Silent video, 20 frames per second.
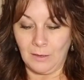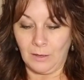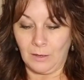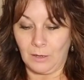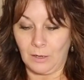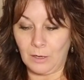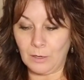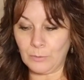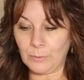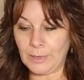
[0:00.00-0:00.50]

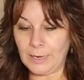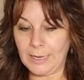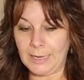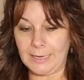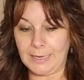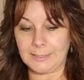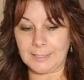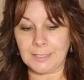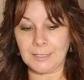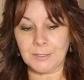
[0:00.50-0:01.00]
All
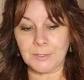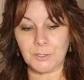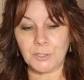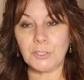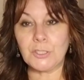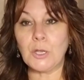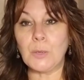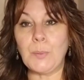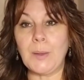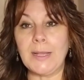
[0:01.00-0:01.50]
right,
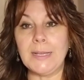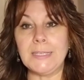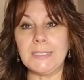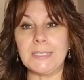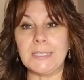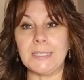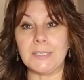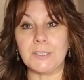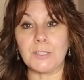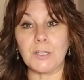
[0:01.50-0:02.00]
so
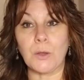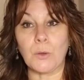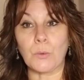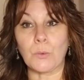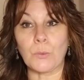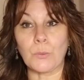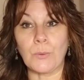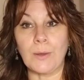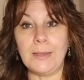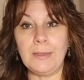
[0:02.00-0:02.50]
Pisces,
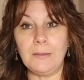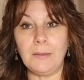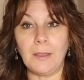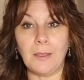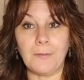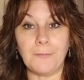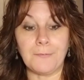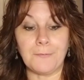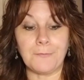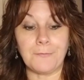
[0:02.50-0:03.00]
right
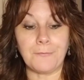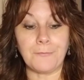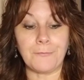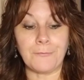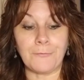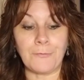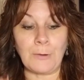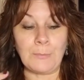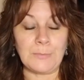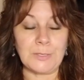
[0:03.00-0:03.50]

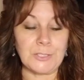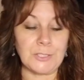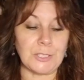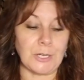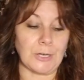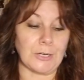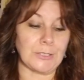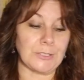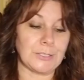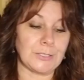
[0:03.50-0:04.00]
from the
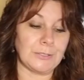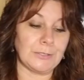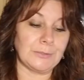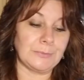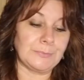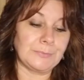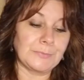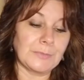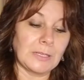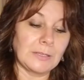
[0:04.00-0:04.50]
start.
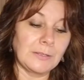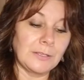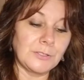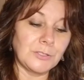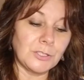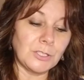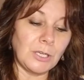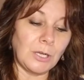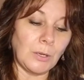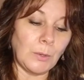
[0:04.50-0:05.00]
Let's
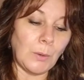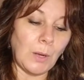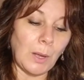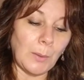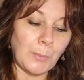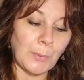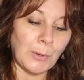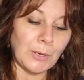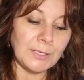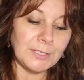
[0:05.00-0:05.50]
go.
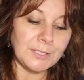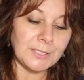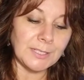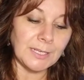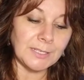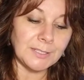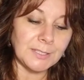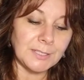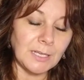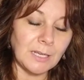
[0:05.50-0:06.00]

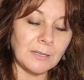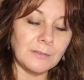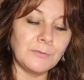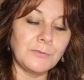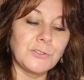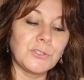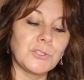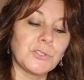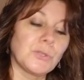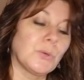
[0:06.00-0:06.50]
Princess of
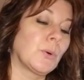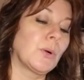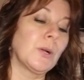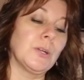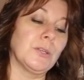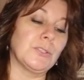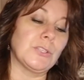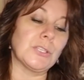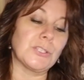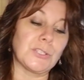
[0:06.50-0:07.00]

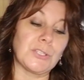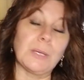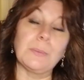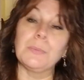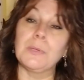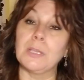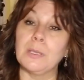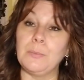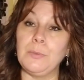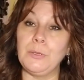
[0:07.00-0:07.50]
Swords, some
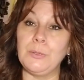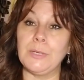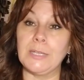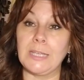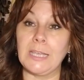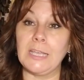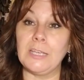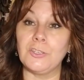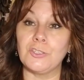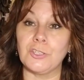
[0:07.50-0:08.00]

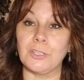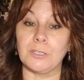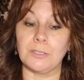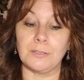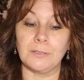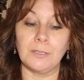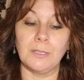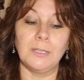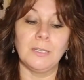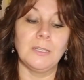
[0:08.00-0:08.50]
communication.
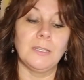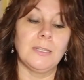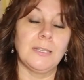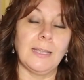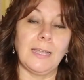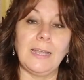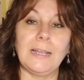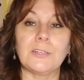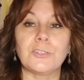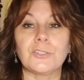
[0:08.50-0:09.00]

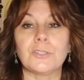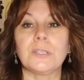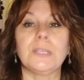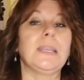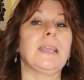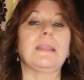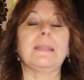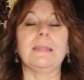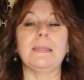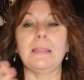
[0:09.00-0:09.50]

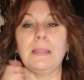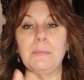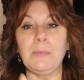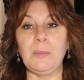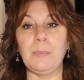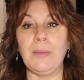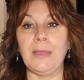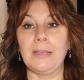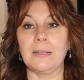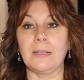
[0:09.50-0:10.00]
Actually, let me
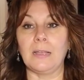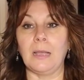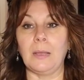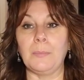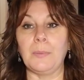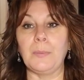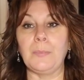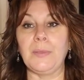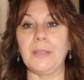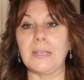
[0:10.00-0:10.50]
back
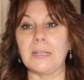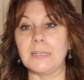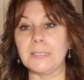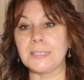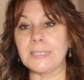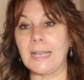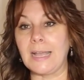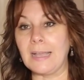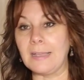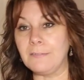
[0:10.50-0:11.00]
up
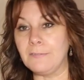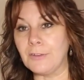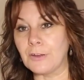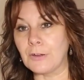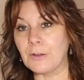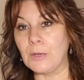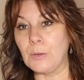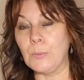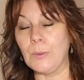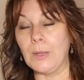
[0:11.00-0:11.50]
because I
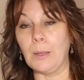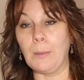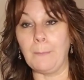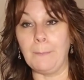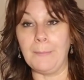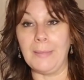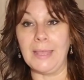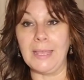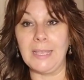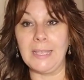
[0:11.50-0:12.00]
very well
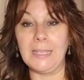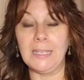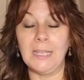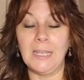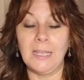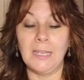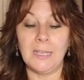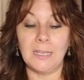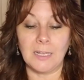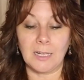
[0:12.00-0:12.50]
may
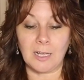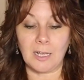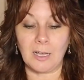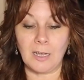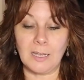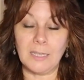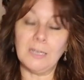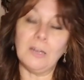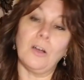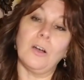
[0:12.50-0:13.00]

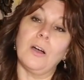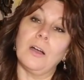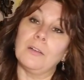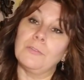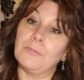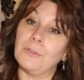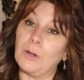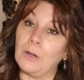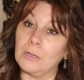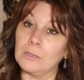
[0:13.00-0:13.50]
cut
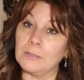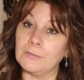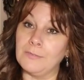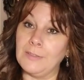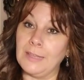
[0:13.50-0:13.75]
off all of